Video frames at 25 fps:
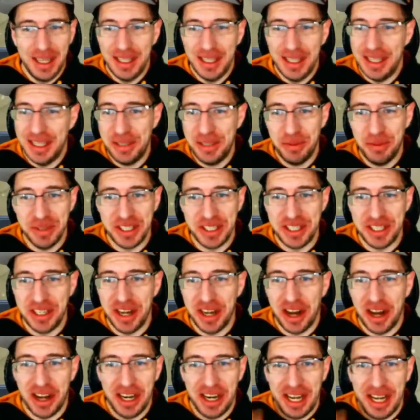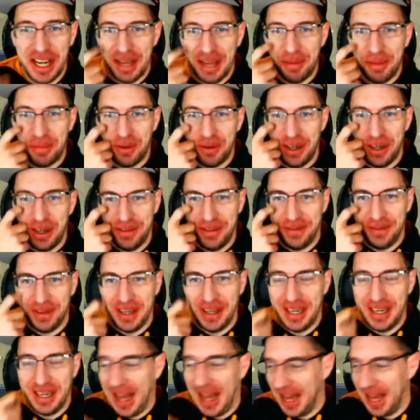This was not a pretty
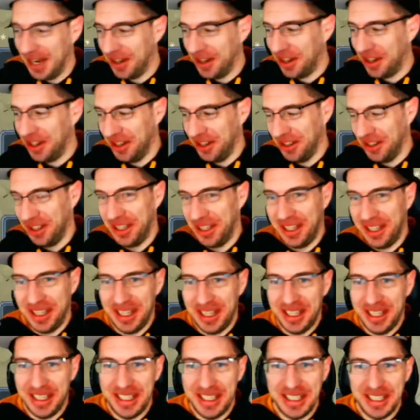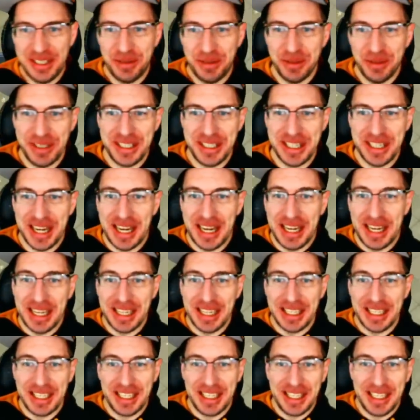fight at all. This was
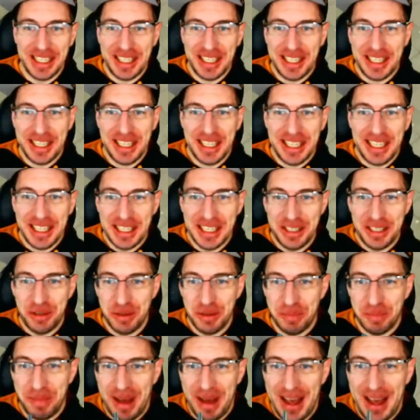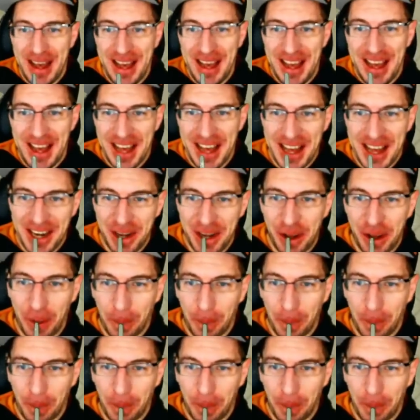bad.